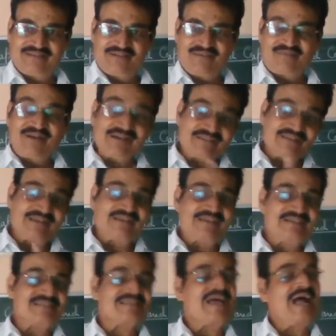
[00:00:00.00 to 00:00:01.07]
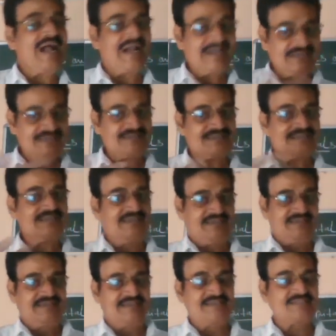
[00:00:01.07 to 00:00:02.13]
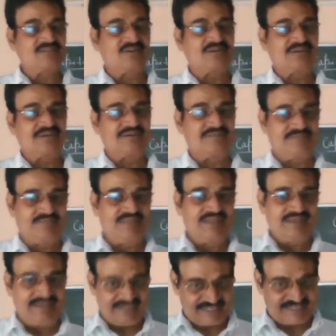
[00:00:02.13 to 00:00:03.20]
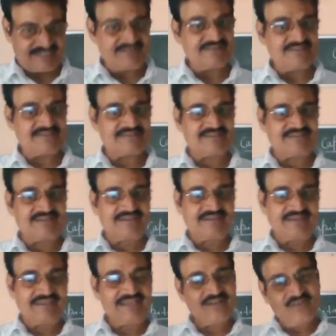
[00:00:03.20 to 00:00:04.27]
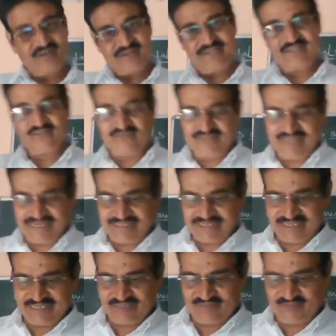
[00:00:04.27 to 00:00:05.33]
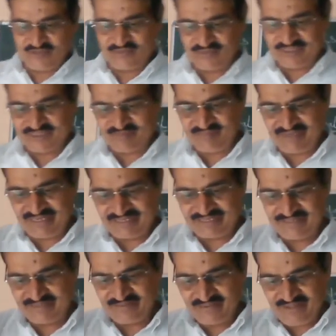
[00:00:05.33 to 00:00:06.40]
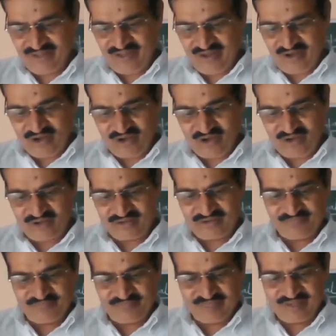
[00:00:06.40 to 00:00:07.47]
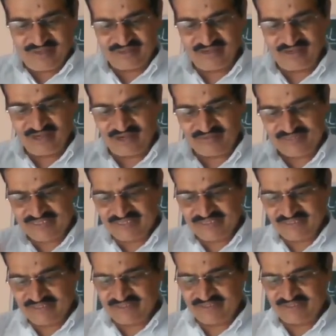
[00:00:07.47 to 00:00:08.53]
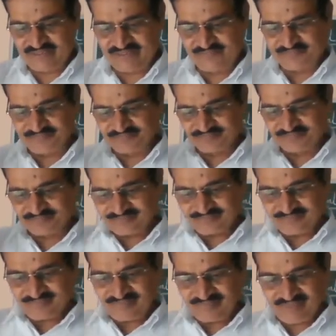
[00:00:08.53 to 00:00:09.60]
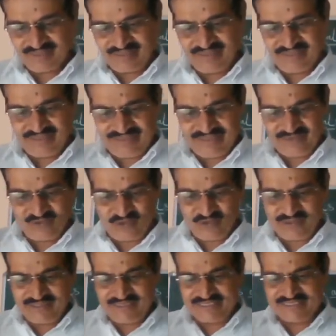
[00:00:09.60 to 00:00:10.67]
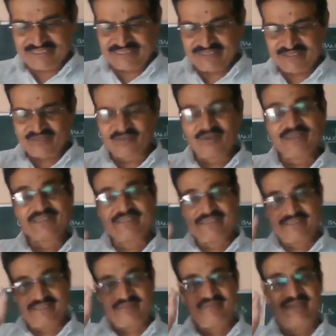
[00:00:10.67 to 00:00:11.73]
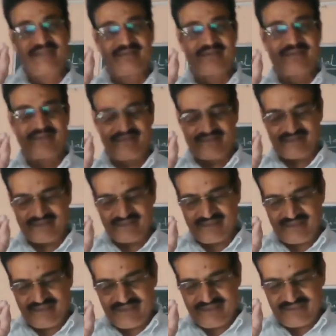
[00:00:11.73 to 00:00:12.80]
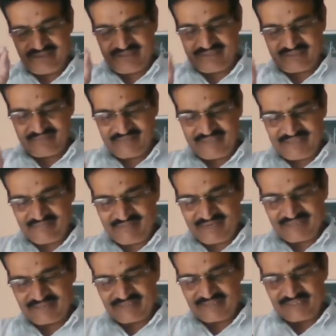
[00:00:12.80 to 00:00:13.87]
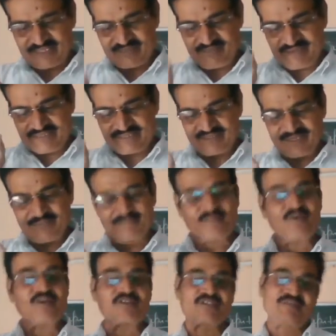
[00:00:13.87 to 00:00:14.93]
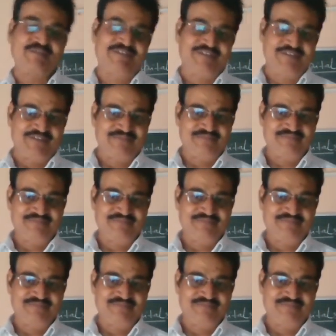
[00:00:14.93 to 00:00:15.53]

What the elites had in his or her status, according to that arrangement was made. Or now status in court, status was determined by the spatial proximity.